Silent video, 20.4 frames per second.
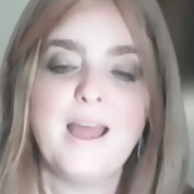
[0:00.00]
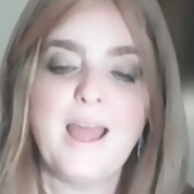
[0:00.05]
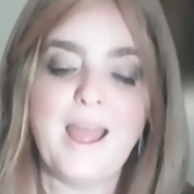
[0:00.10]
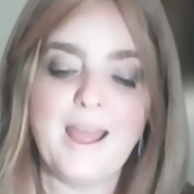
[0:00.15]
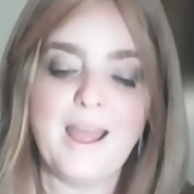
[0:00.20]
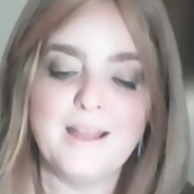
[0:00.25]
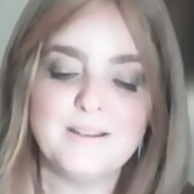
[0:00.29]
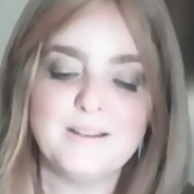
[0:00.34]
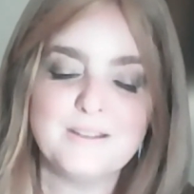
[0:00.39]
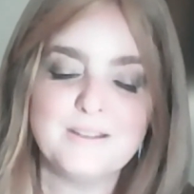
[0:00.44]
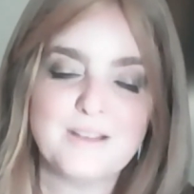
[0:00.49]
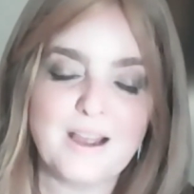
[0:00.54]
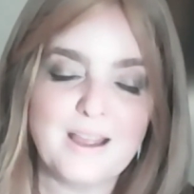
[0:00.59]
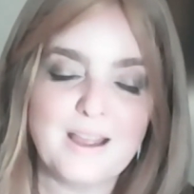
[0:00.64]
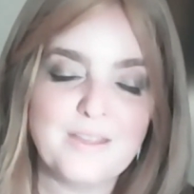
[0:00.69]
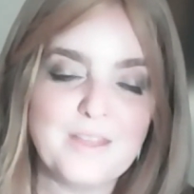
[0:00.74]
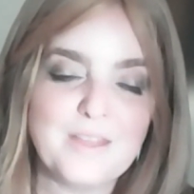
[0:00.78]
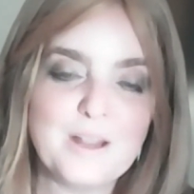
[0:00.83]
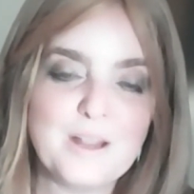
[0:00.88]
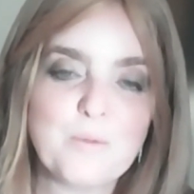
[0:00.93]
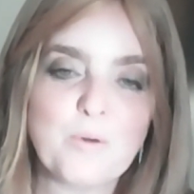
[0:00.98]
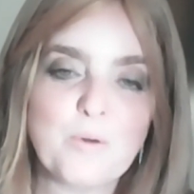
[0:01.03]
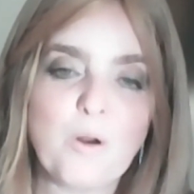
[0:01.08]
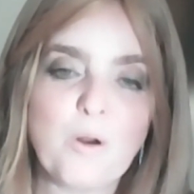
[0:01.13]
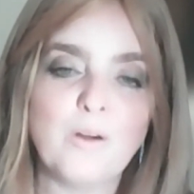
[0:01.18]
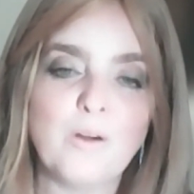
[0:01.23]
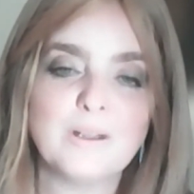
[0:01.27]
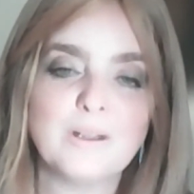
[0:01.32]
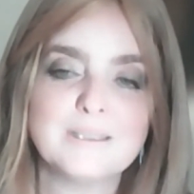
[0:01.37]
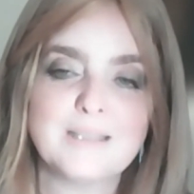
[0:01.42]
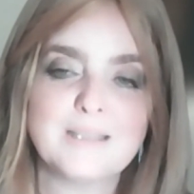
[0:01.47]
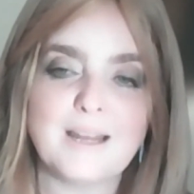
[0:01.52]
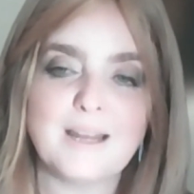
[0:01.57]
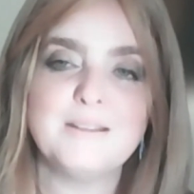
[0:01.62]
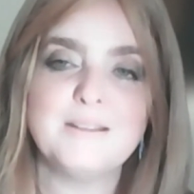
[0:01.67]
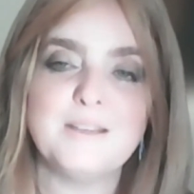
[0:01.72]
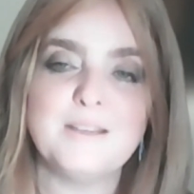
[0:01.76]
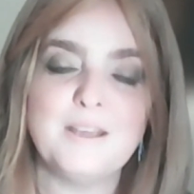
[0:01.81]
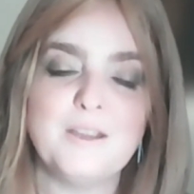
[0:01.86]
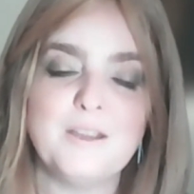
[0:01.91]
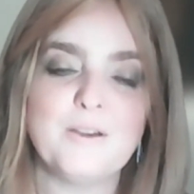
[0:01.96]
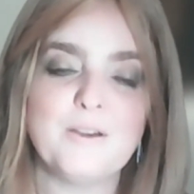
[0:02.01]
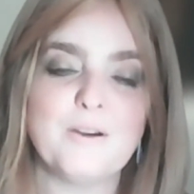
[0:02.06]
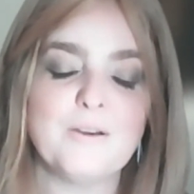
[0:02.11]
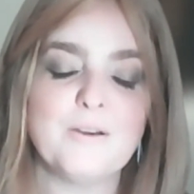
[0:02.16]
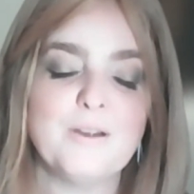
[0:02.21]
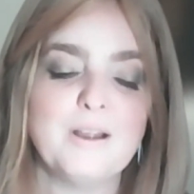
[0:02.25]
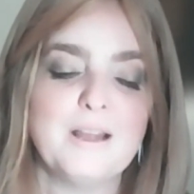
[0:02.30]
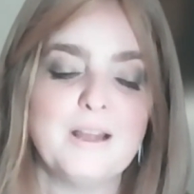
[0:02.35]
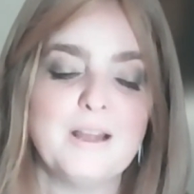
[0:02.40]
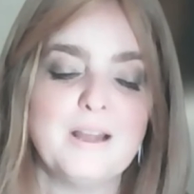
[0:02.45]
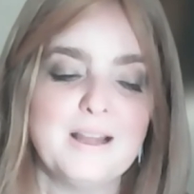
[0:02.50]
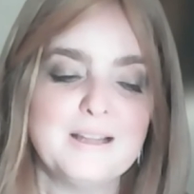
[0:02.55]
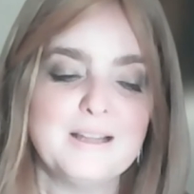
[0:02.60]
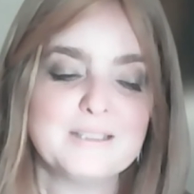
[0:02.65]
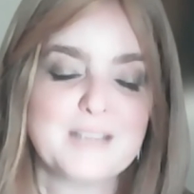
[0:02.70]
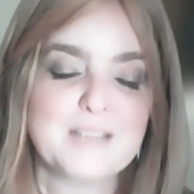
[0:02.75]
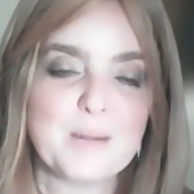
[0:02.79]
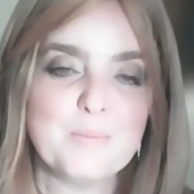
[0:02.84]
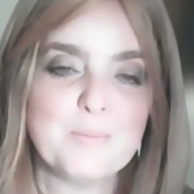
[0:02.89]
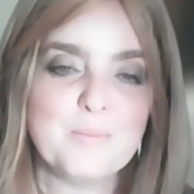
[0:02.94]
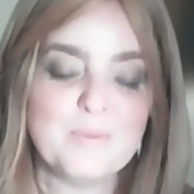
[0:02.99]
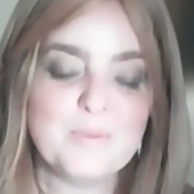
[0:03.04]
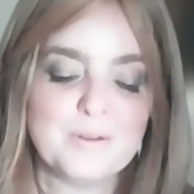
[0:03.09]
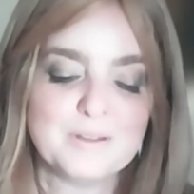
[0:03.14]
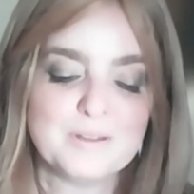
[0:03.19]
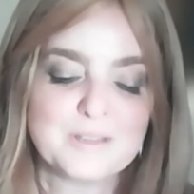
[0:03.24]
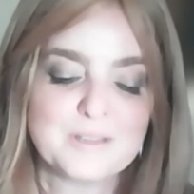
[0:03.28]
And I think we're all excited to hear some